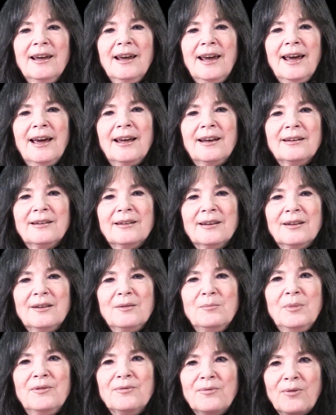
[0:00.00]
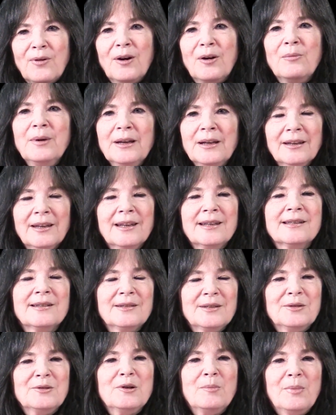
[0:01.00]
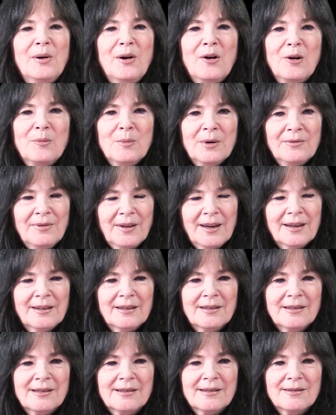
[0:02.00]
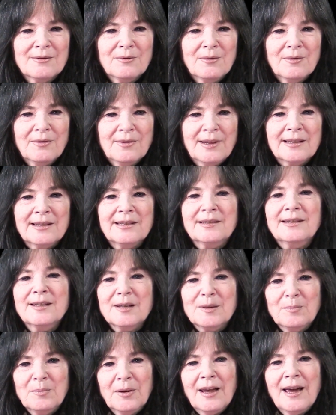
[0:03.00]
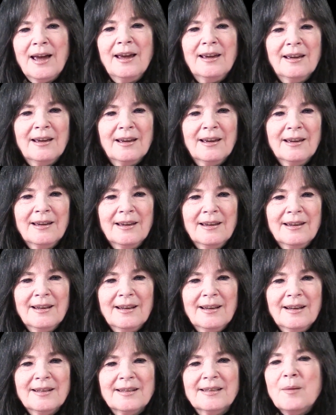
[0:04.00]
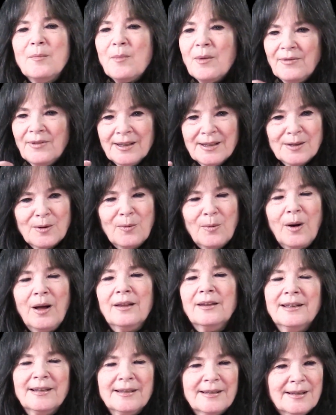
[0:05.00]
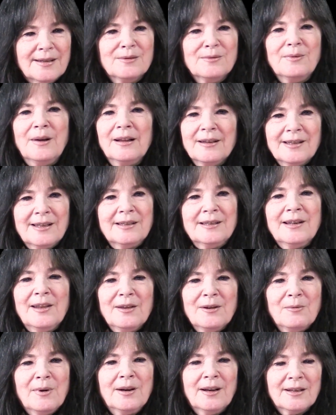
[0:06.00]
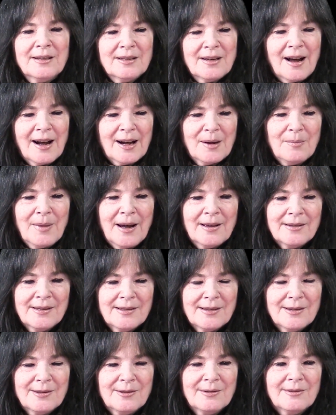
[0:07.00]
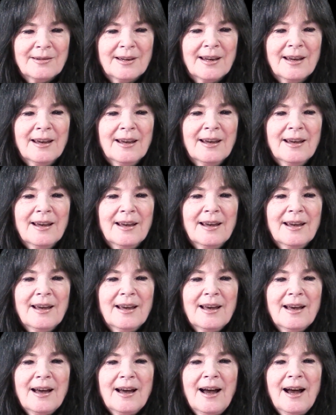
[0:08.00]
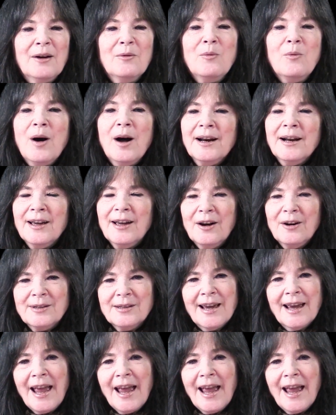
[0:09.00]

And before we listen to a poem of his that's displaying some of these qualities, as well as another one I'll talk about soon, I want to go to